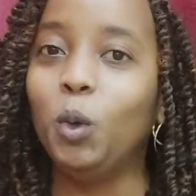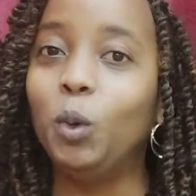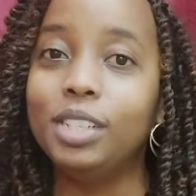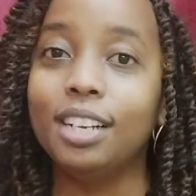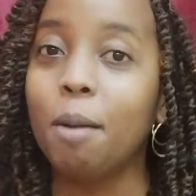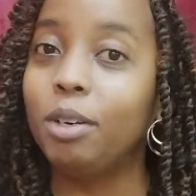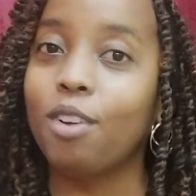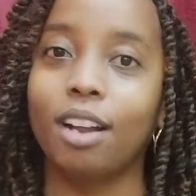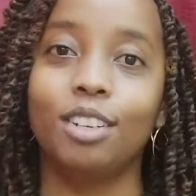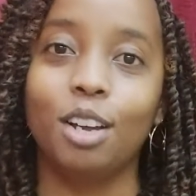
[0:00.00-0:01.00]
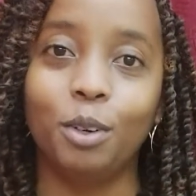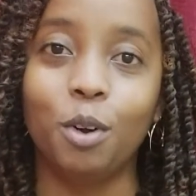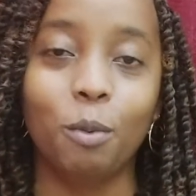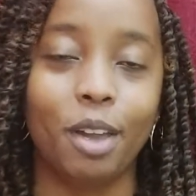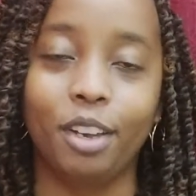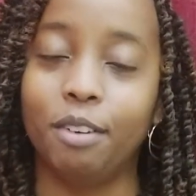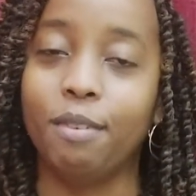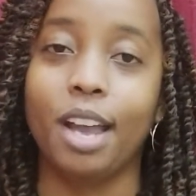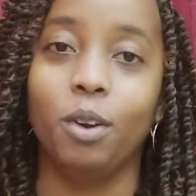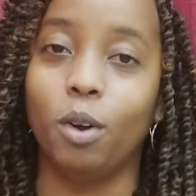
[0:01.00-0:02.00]
Go to climatetracker.org where you can
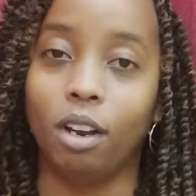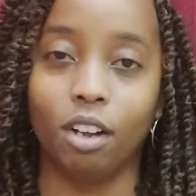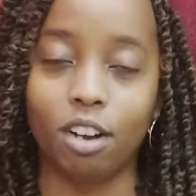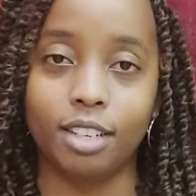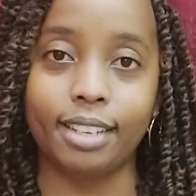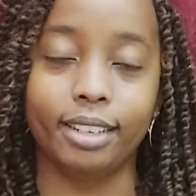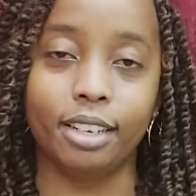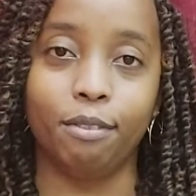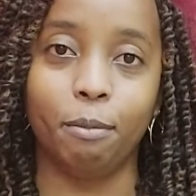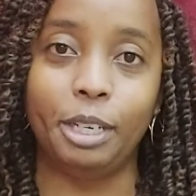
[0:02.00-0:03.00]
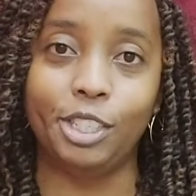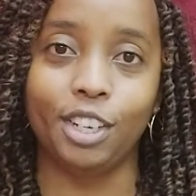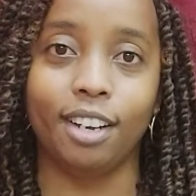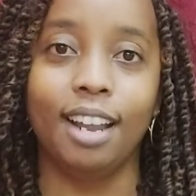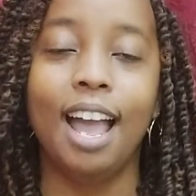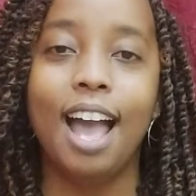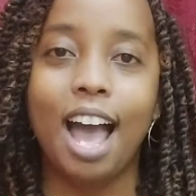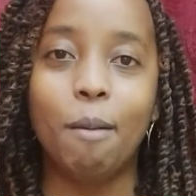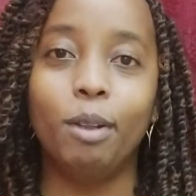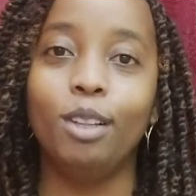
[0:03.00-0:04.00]
find all our contact information.
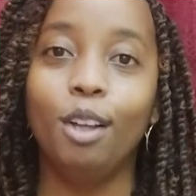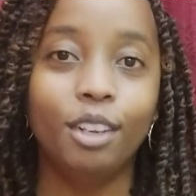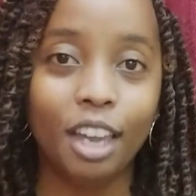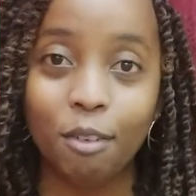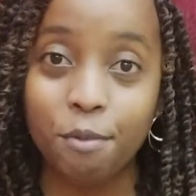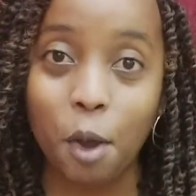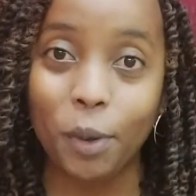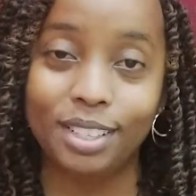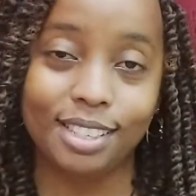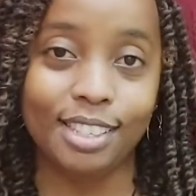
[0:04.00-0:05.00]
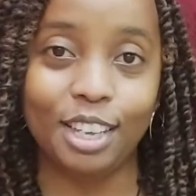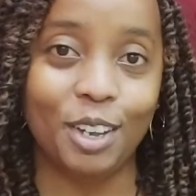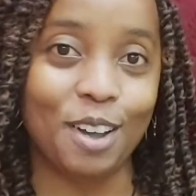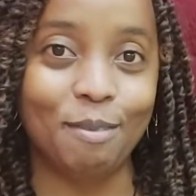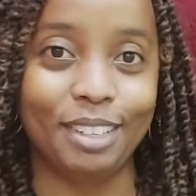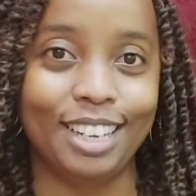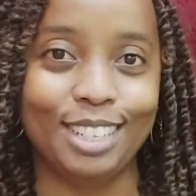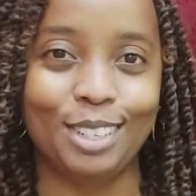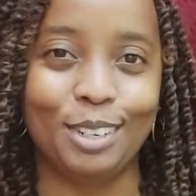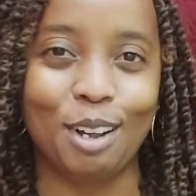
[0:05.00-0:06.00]
I'm looking forward to seeing your
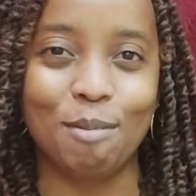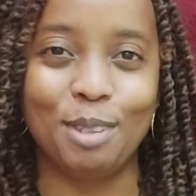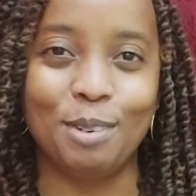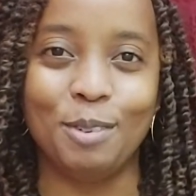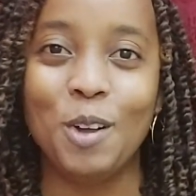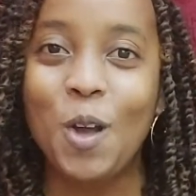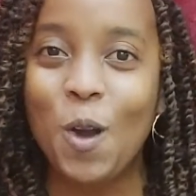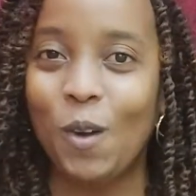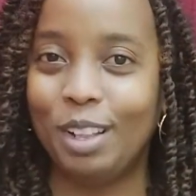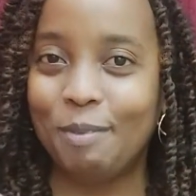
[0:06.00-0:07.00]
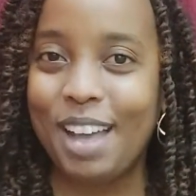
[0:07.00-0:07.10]
application come through. All the